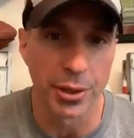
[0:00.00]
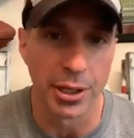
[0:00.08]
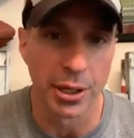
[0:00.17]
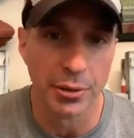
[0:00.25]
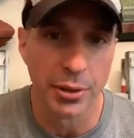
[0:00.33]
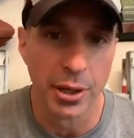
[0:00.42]
You
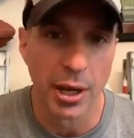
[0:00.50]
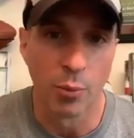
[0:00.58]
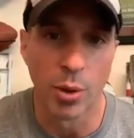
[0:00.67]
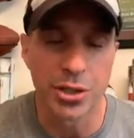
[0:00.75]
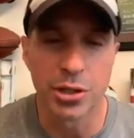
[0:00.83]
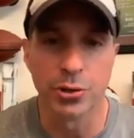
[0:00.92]
know,
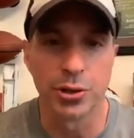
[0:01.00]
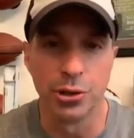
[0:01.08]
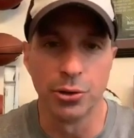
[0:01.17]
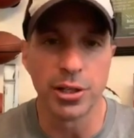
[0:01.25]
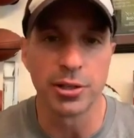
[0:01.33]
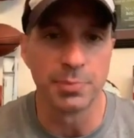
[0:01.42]
what you're
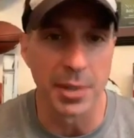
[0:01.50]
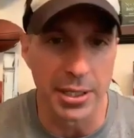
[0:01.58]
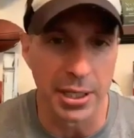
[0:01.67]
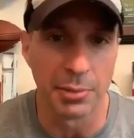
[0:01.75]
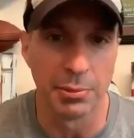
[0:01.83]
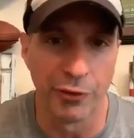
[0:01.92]
doing has
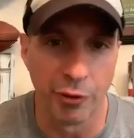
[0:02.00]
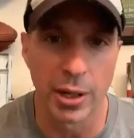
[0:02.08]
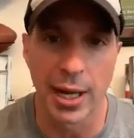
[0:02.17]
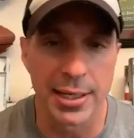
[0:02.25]
been done before.